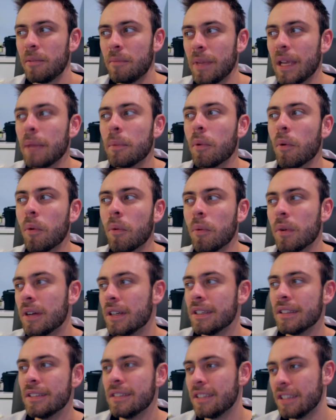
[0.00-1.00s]
people
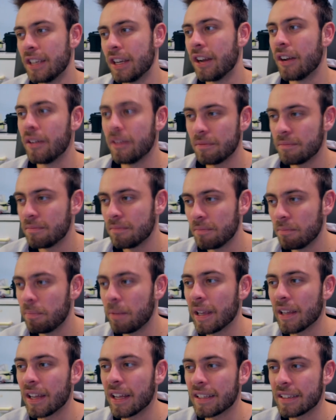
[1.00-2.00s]
would you know
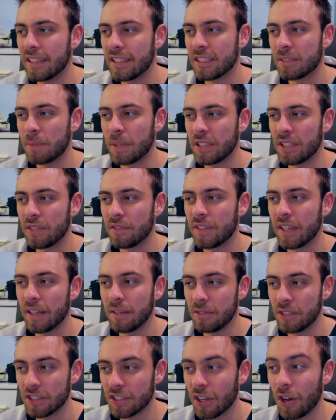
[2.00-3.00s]
be like this, especially if they're
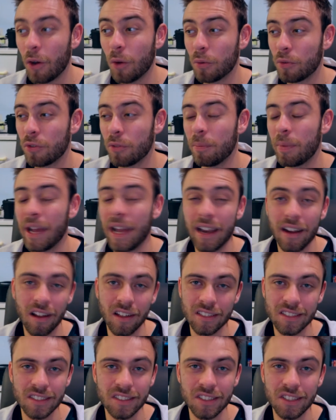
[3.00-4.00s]
just ultra
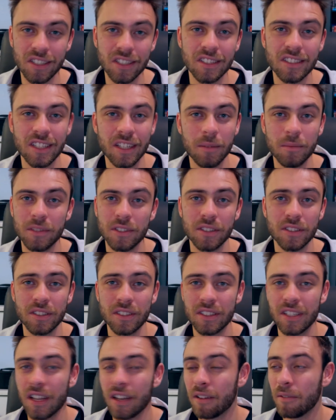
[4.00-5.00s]
badasses. You could see them
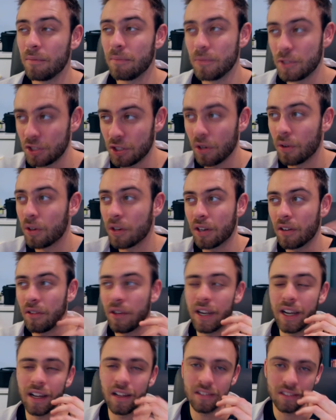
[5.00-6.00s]
just kind of joking
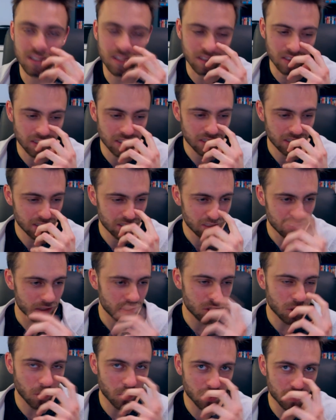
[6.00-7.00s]
around and
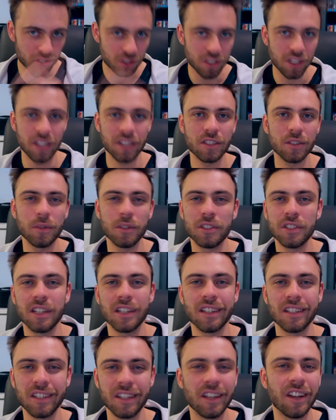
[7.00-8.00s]
talking shit to each
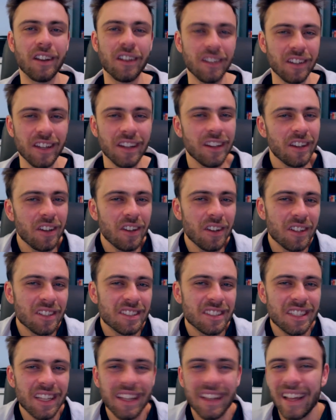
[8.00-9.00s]
other. You know, you you
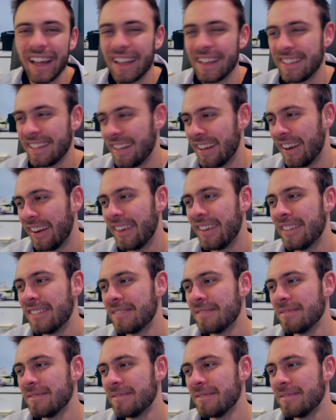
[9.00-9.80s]
could see that. You know.